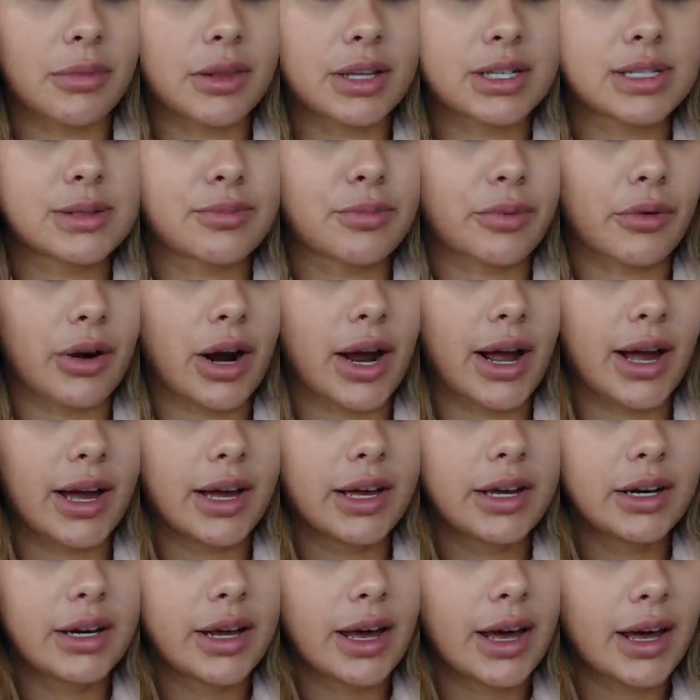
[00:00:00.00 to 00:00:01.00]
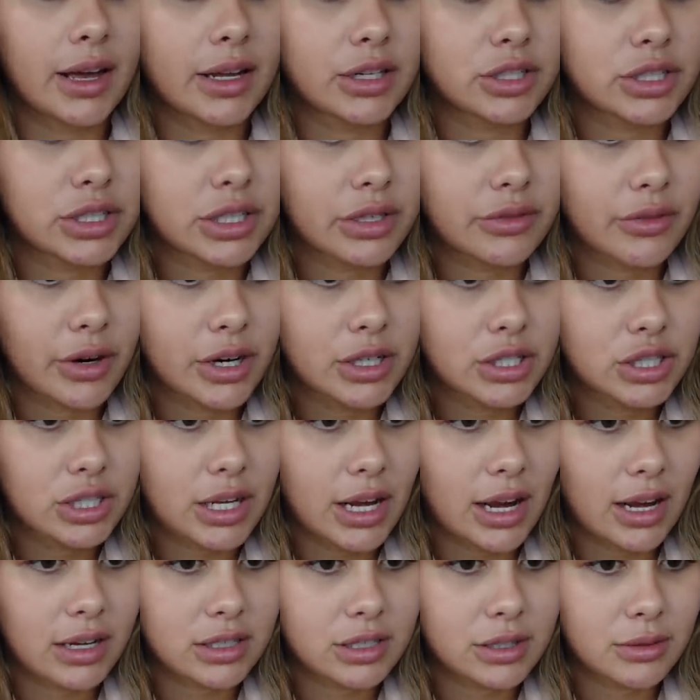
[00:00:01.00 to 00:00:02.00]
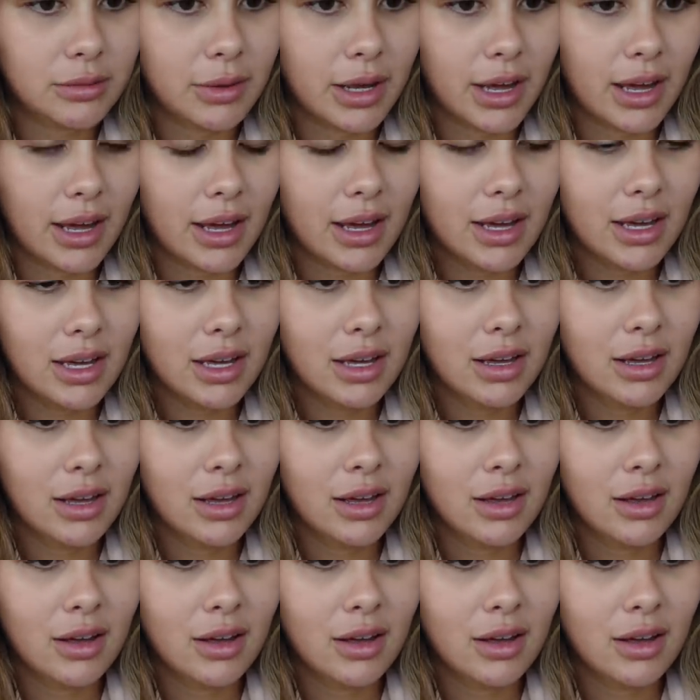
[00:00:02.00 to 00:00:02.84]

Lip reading: this brand, and she reached out to me.